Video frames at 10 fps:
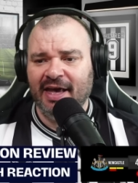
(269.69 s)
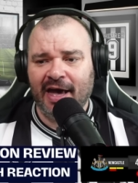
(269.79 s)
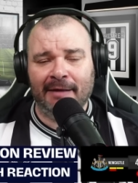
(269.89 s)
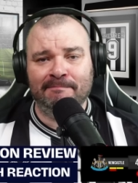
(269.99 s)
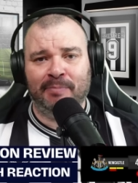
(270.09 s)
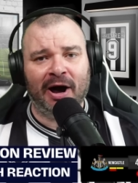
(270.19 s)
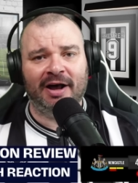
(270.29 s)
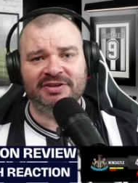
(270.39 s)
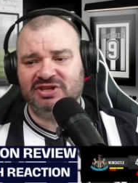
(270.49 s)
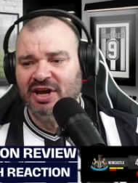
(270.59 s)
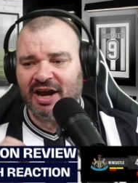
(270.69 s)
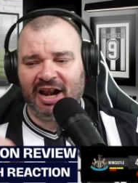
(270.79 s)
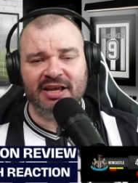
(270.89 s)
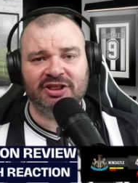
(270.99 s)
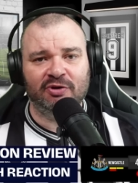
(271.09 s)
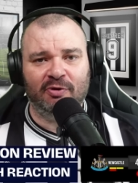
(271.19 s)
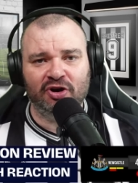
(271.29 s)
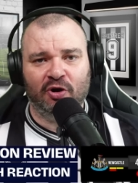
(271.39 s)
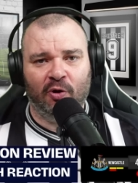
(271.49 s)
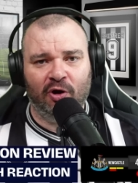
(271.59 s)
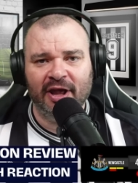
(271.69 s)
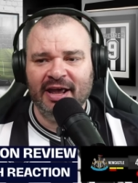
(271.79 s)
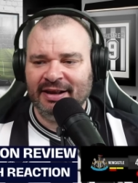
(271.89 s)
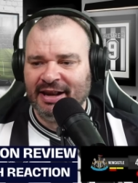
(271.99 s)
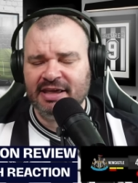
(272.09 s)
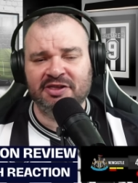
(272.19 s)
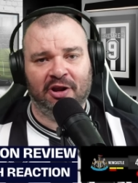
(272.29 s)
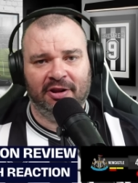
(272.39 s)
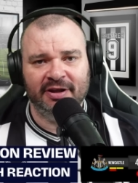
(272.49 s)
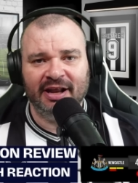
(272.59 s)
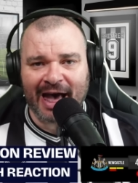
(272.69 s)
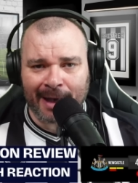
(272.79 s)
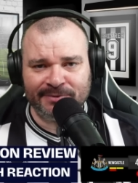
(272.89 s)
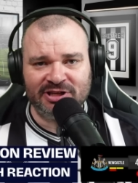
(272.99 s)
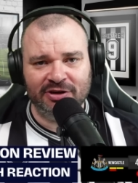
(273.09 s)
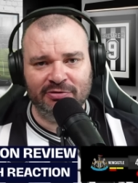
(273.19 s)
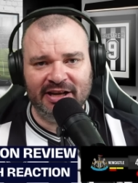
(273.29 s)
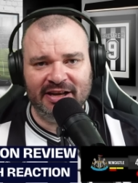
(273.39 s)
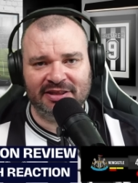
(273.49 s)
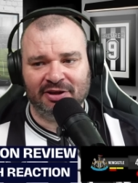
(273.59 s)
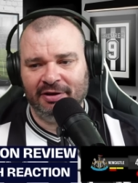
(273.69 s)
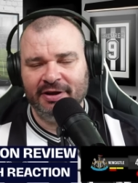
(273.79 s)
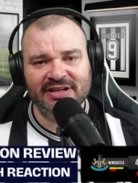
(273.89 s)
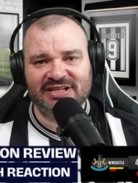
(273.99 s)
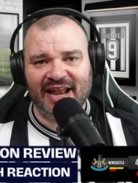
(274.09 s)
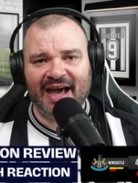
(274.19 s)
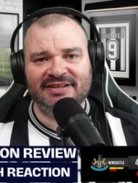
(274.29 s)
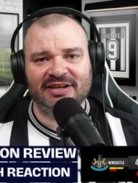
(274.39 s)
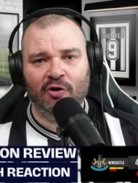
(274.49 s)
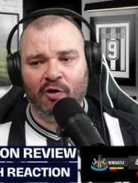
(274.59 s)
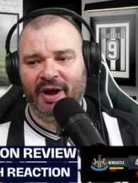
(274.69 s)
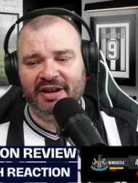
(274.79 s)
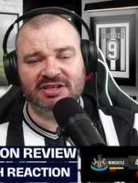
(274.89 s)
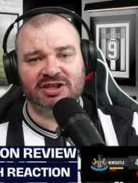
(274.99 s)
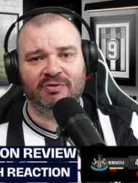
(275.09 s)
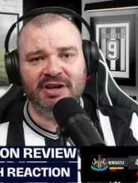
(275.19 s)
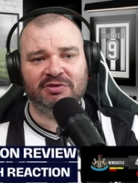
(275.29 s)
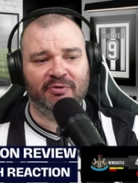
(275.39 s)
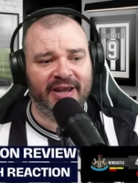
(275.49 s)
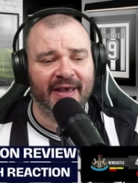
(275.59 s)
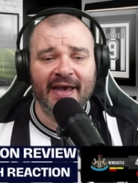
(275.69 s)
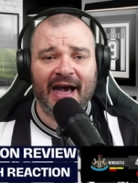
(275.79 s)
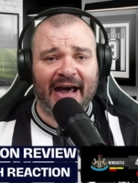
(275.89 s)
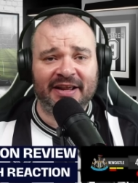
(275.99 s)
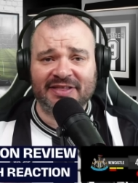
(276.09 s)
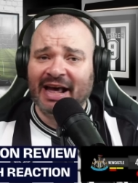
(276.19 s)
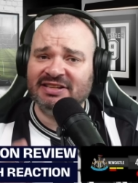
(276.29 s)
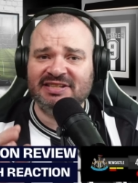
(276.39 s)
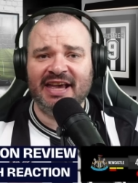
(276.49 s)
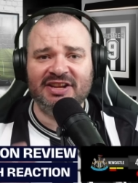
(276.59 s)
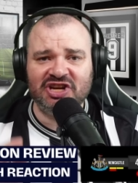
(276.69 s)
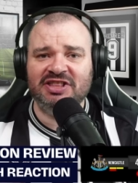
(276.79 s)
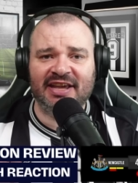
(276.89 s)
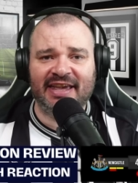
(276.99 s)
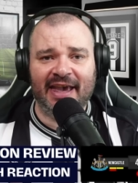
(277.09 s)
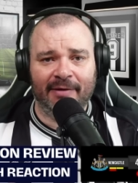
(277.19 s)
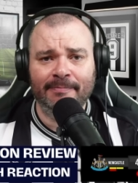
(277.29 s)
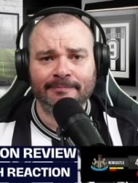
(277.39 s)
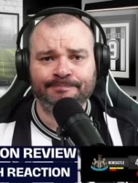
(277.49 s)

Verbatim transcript: And Barnes, clean through on goal, lethal. Absolutely lethal. Slides it home, and it's 3-3. And at that stage in the game,